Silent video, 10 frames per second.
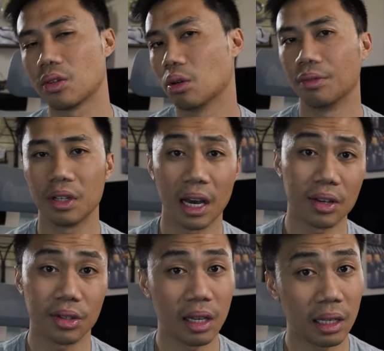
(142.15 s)
So if you
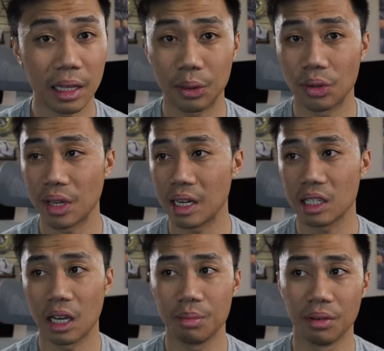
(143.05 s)
guys think that there is any
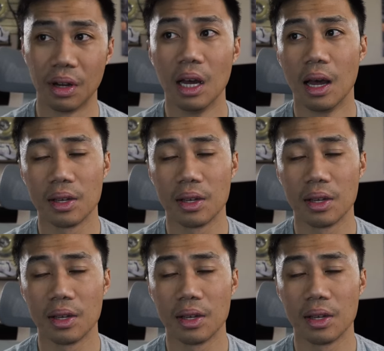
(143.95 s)
type of